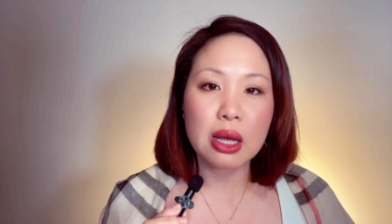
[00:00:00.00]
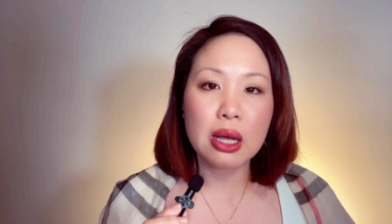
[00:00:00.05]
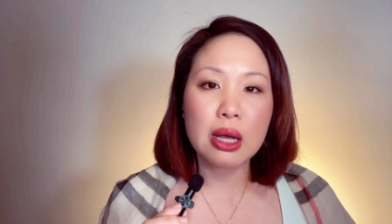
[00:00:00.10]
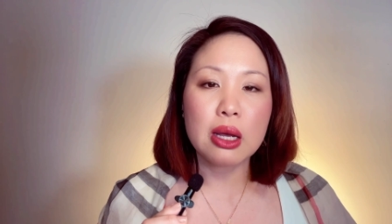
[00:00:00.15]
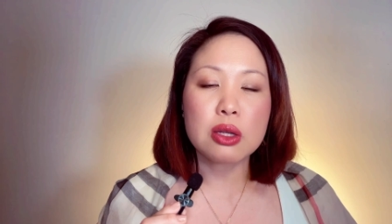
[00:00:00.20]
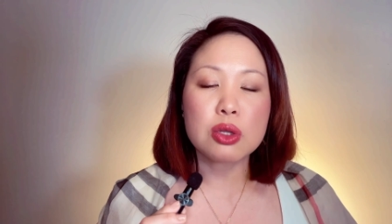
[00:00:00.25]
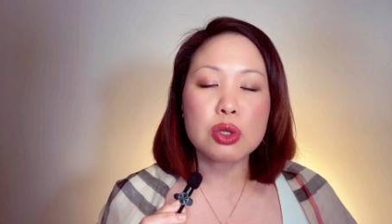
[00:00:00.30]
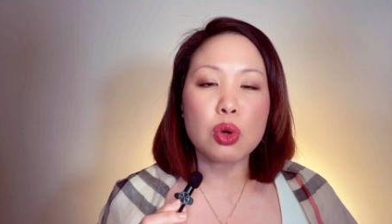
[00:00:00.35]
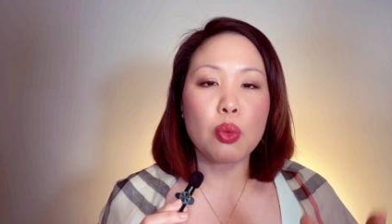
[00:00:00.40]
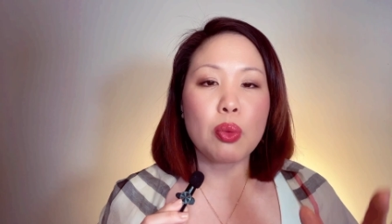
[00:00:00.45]

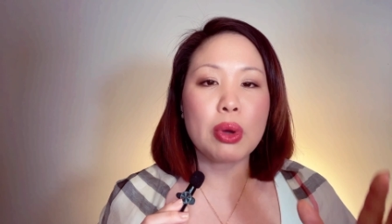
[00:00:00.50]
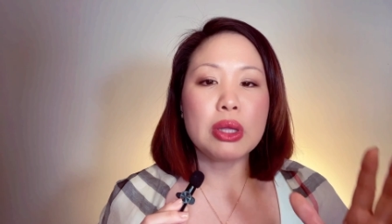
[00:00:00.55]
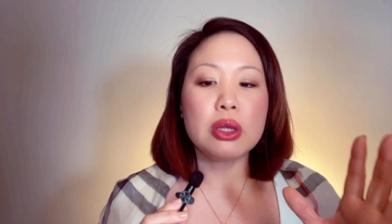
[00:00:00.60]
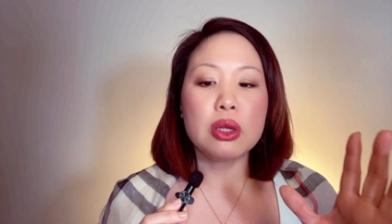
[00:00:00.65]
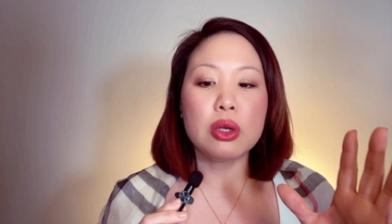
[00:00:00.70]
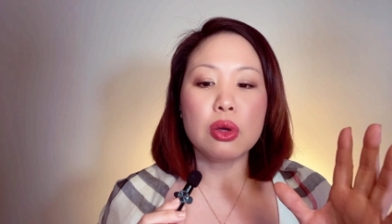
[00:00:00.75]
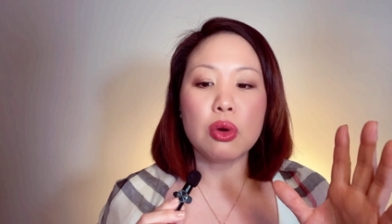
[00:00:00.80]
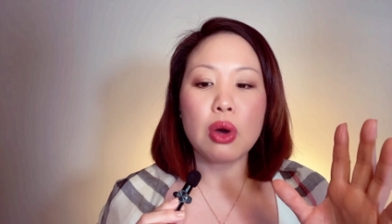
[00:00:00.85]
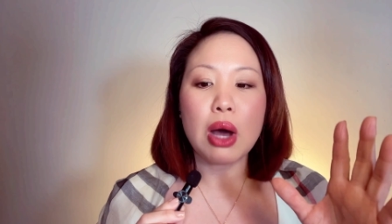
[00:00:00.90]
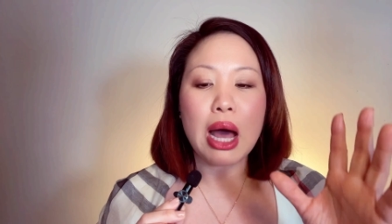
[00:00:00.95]
So when
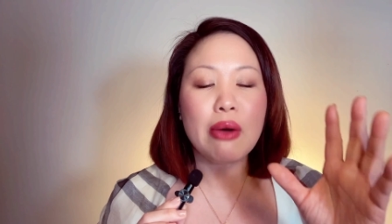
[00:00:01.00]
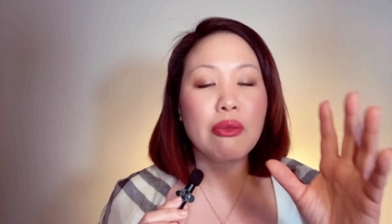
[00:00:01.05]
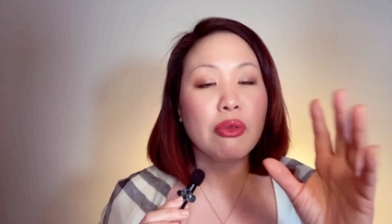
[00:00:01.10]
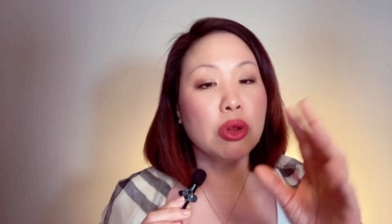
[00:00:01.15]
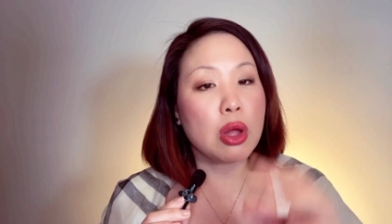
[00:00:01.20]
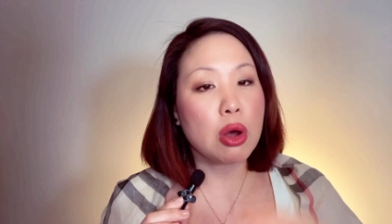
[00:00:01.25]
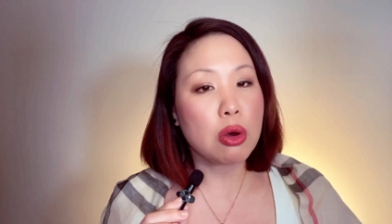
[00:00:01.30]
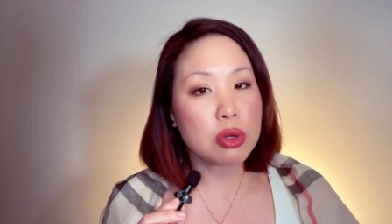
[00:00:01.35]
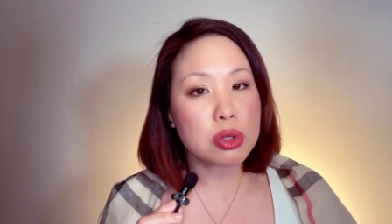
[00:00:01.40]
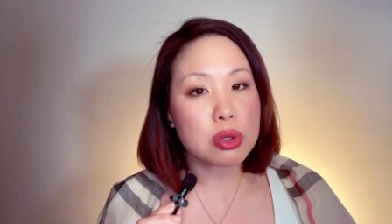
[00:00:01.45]
you have
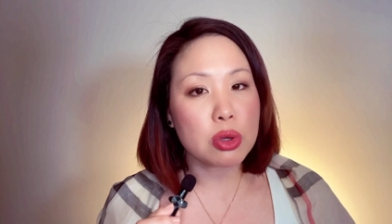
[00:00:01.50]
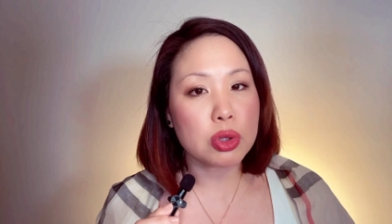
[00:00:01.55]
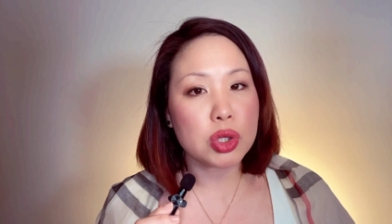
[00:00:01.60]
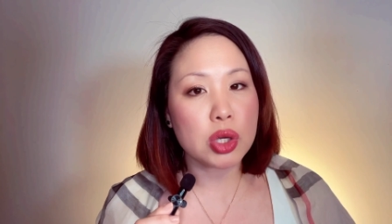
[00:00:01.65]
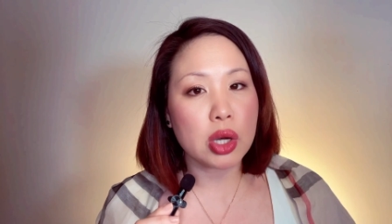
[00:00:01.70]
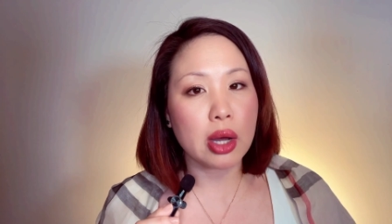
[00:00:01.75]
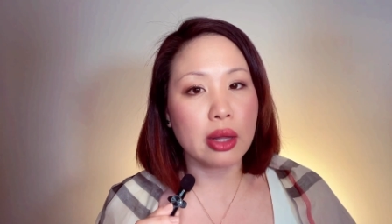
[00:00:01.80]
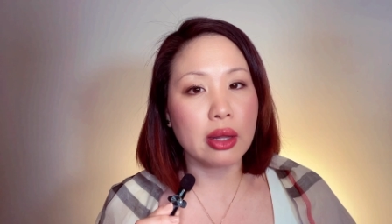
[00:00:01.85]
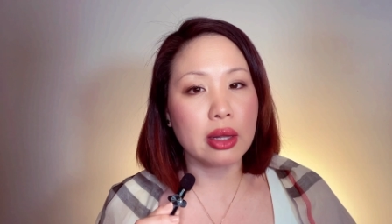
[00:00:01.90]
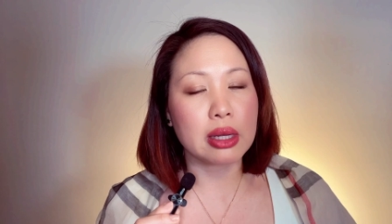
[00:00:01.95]
low social
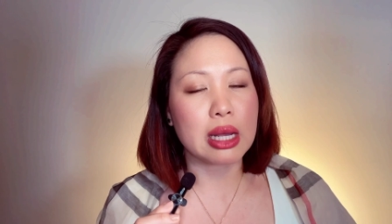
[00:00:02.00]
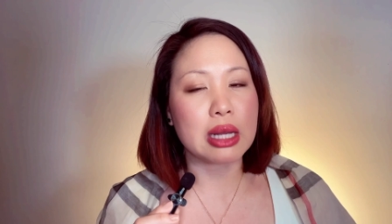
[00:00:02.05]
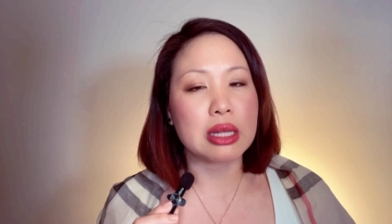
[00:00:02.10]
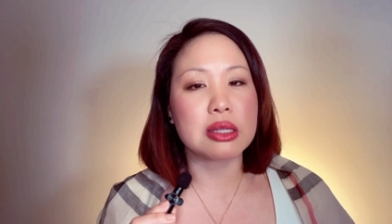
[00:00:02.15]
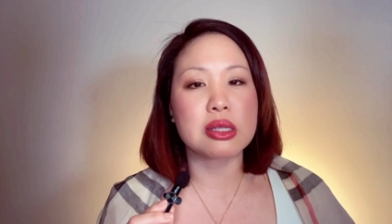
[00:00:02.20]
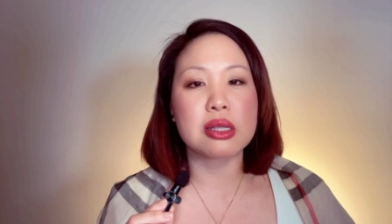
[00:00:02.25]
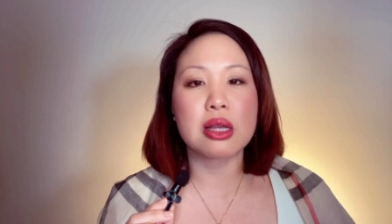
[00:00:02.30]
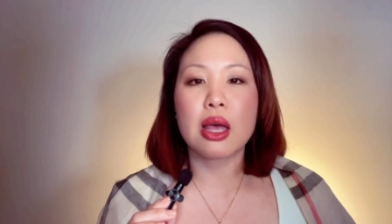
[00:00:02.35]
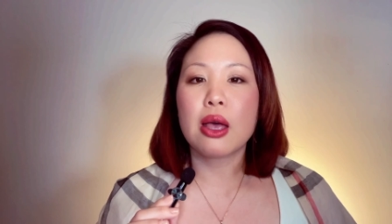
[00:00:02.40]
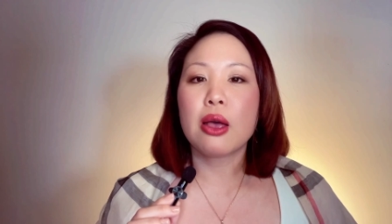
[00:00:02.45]
elegance,